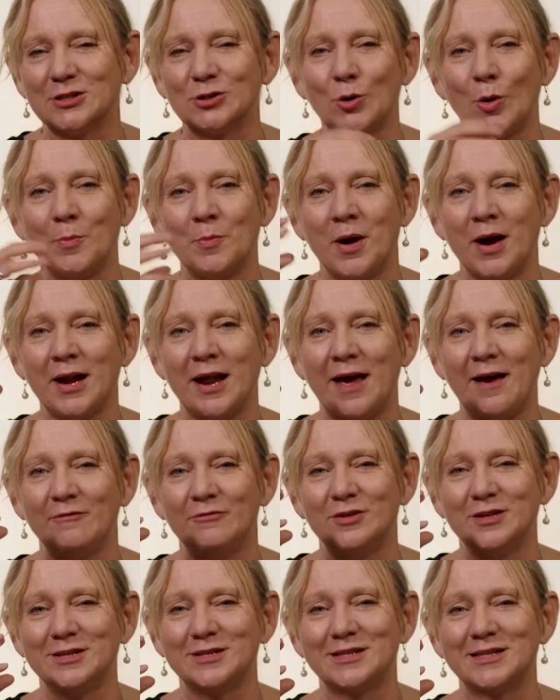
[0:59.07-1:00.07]
So I might
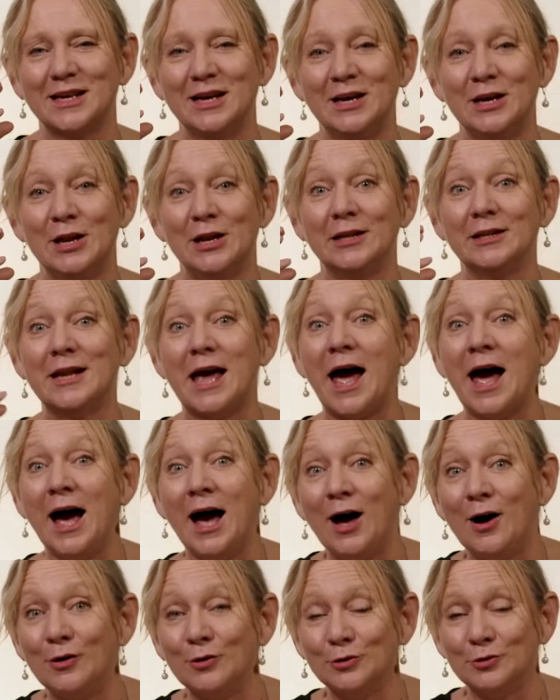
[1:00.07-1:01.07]
have this
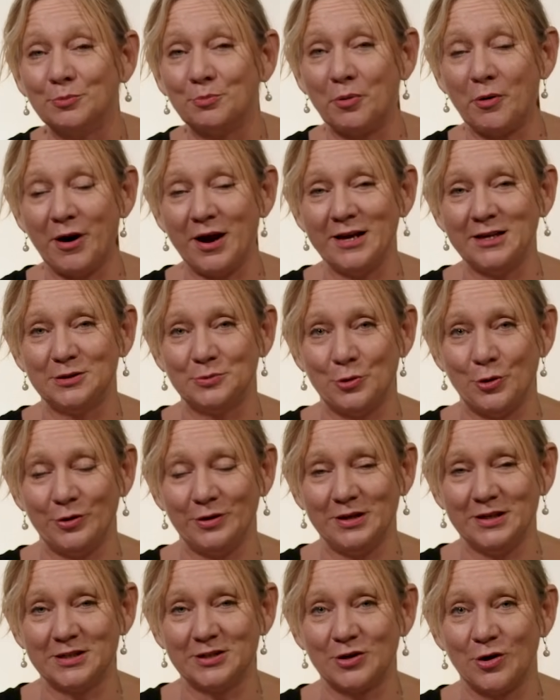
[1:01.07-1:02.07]
loud,
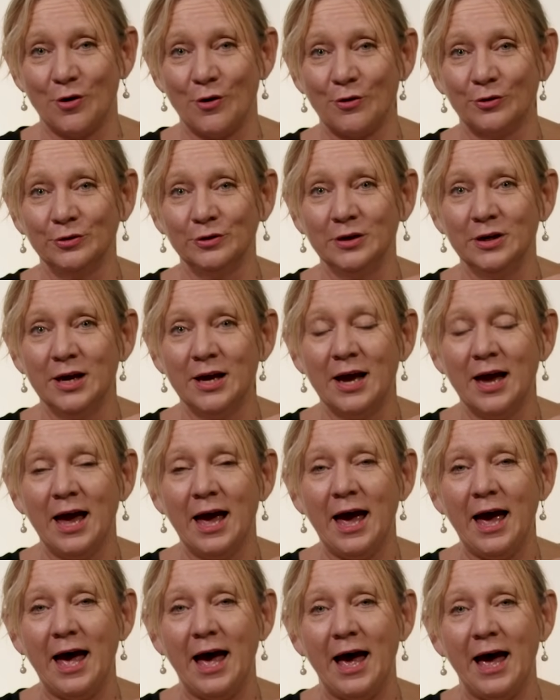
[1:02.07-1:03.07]
praiseworthy song,
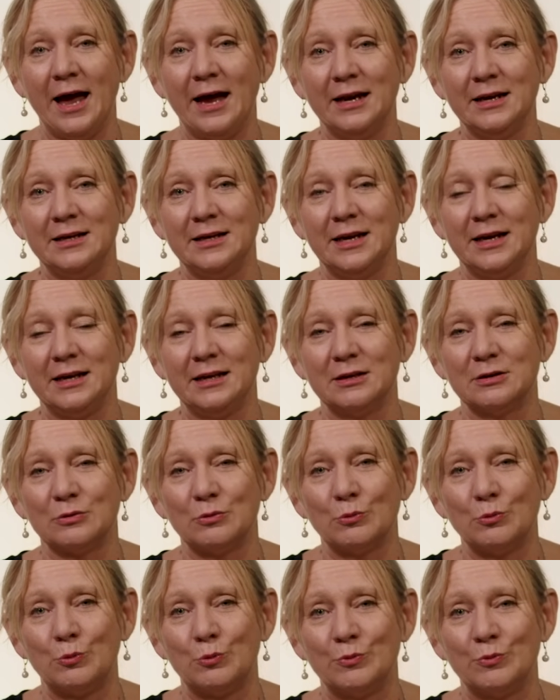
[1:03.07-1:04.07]
and it,